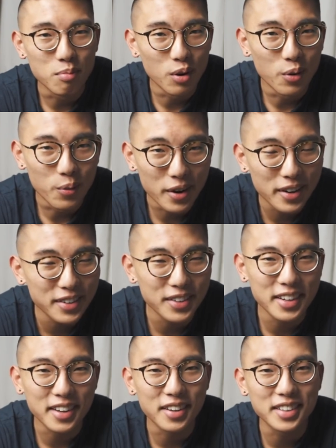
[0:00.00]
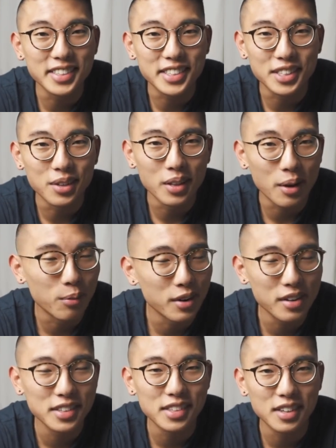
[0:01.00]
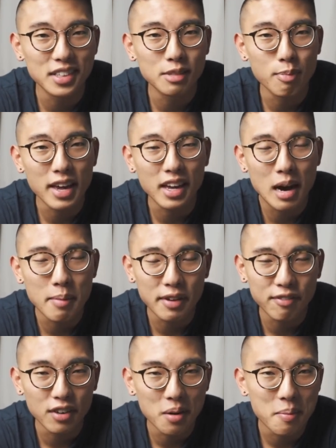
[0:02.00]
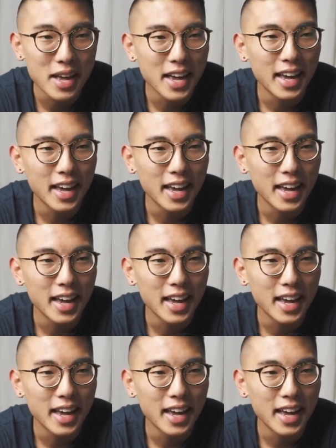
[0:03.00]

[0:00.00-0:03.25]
bro, where are you getting all this dough? Like, where is all this bank coming from?